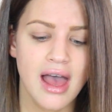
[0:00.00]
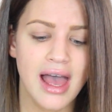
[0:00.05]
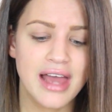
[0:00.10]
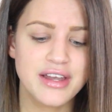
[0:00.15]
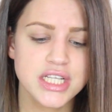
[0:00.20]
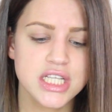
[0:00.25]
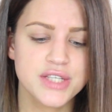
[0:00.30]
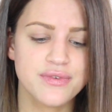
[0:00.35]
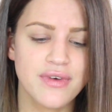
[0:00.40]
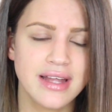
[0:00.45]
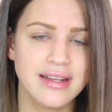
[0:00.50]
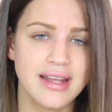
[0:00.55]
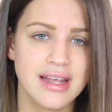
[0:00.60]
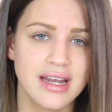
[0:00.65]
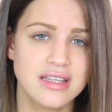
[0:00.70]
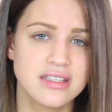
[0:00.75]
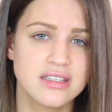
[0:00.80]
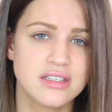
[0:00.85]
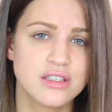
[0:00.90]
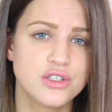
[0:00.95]
I just find
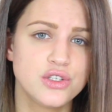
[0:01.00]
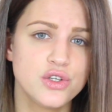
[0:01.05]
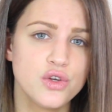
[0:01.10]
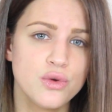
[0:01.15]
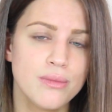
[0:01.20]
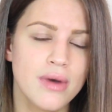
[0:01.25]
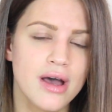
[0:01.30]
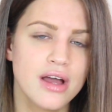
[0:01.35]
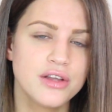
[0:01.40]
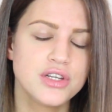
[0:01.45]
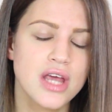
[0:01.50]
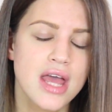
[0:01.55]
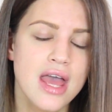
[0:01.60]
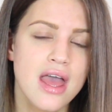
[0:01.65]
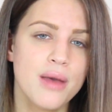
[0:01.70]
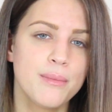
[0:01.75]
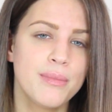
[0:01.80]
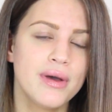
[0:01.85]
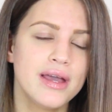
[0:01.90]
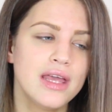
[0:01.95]
that it's too much,
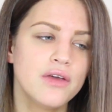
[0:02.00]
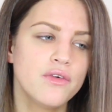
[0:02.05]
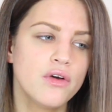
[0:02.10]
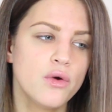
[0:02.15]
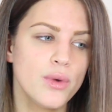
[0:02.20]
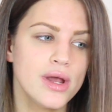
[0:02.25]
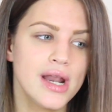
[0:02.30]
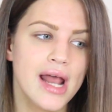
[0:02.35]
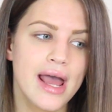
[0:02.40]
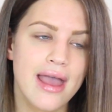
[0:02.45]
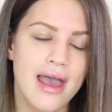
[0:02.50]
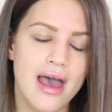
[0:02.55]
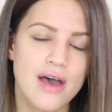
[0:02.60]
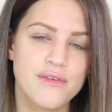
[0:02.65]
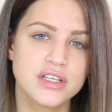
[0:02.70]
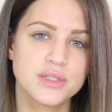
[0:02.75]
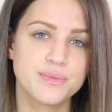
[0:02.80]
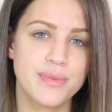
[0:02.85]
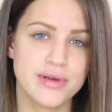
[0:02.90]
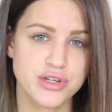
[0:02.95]
but even when I
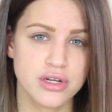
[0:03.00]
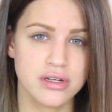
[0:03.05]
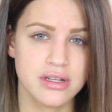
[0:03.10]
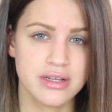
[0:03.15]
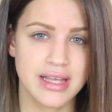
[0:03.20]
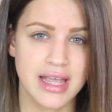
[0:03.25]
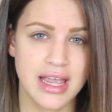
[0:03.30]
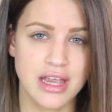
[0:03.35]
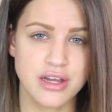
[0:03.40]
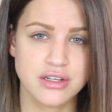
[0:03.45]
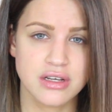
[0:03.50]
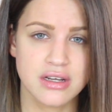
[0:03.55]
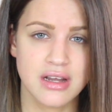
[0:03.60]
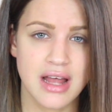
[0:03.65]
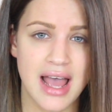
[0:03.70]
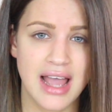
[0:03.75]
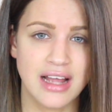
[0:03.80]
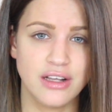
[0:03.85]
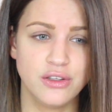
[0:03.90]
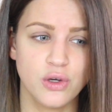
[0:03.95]
have a special occasion,
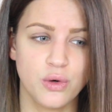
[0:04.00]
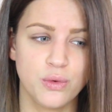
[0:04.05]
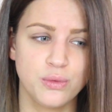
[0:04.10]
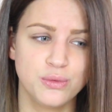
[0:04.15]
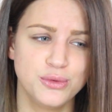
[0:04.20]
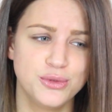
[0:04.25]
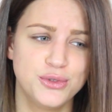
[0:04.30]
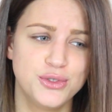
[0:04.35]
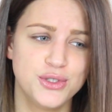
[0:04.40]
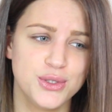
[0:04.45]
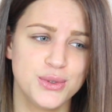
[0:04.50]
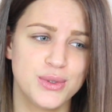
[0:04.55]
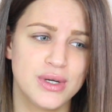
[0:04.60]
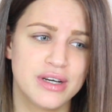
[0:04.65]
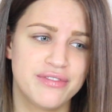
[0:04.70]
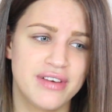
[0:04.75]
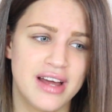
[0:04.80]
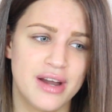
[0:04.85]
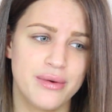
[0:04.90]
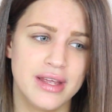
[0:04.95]
I don't do
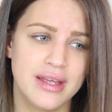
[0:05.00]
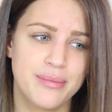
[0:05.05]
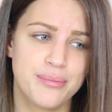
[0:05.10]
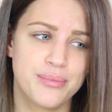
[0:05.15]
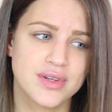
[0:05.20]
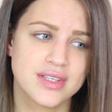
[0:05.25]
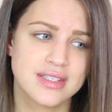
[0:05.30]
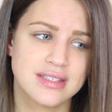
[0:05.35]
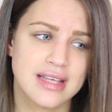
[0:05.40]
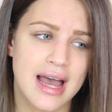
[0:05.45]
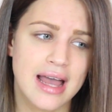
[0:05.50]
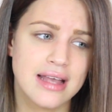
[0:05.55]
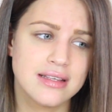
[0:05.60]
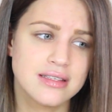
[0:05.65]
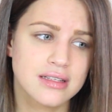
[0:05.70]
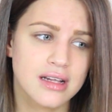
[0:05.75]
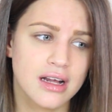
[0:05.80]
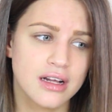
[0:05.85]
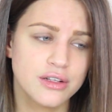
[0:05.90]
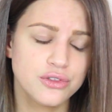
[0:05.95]
a very
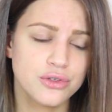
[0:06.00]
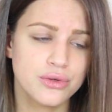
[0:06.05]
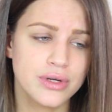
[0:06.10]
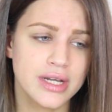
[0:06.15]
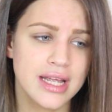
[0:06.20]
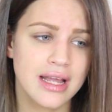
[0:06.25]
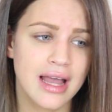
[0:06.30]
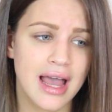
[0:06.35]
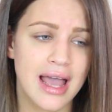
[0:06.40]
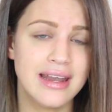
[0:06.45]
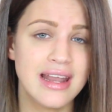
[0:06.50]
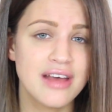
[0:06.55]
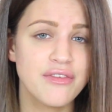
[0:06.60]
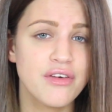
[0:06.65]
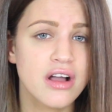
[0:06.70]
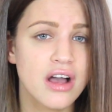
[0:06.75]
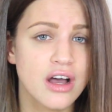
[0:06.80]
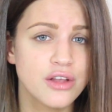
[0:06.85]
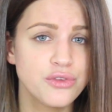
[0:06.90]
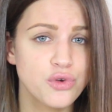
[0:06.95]
precise contouring. I
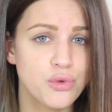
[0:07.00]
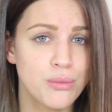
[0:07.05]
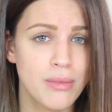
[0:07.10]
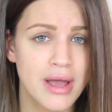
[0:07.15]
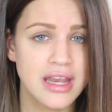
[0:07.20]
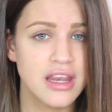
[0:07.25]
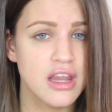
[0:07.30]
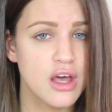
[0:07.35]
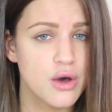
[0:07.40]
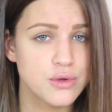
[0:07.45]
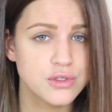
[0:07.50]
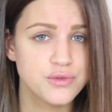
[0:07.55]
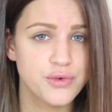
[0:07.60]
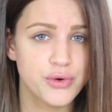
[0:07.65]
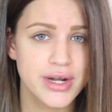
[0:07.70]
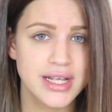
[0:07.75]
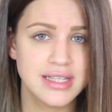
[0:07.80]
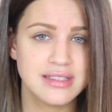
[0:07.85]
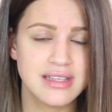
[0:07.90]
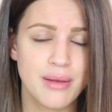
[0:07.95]
never contour my nose,
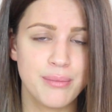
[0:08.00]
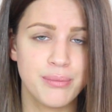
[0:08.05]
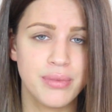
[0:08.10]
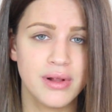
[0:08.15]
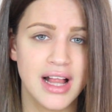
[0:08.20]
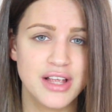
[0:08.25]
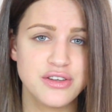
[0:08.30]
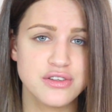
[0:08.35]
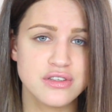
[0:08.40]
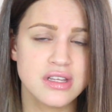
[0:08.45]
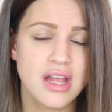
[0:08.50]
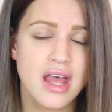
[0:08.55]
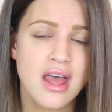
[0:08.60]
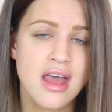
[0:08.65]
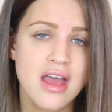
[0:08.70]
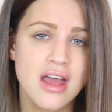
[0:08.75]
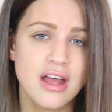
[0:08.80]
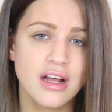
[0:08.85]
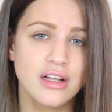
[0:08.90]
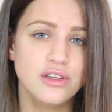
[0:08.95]
for example. I just
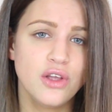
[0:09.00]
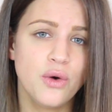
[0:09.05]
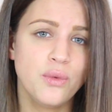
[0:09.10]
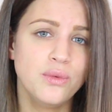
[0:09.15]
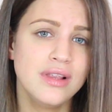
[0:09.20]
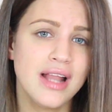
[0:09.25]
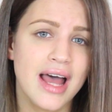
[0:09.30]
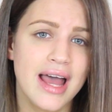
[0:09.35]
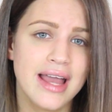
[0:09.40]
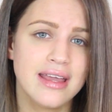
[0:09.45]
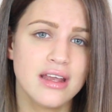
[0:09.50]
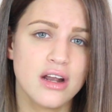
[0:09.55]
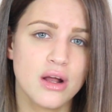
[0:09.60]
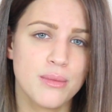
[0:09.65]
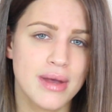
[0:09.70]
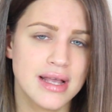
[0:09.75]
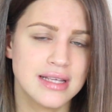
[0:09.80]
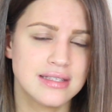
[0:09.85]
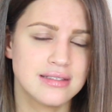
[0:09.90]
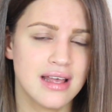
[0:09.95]
don't like it
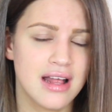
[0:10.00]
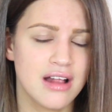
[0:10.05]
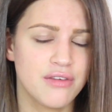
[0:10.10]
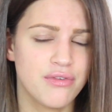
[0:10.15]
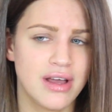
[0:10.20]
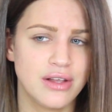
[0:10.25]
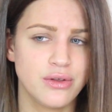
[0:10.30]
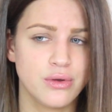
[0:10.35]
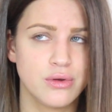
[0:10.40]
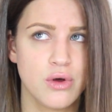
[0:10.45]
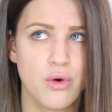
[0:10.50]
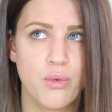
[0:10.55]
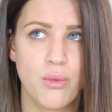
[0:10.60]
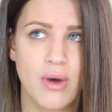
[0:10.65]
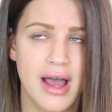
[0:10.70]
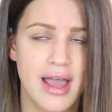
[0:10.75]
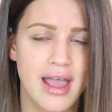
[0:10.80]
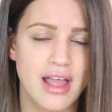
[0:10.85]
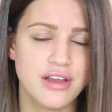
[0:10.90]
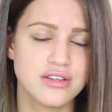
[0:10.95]
on myself. I don't know
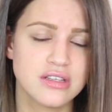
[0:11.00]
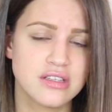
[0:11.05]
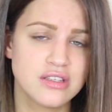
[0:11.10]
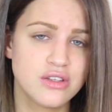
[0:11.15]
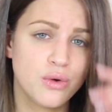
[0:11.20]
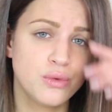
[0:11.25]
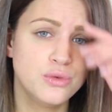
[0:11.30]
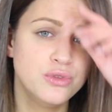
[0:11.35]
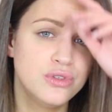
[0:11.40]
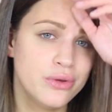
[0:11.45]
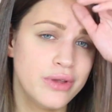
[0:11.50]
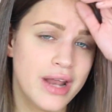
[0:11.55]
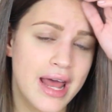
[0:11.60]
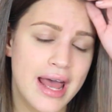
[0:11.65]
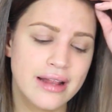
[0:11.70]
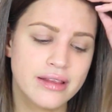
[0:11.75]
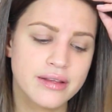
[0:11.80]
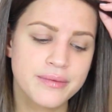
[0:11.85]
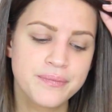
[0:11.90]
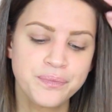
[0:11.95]
why, I just don't do
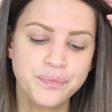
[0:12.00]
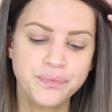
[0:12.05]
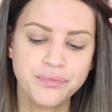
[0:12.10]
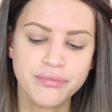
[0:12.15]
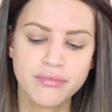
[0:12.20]
that.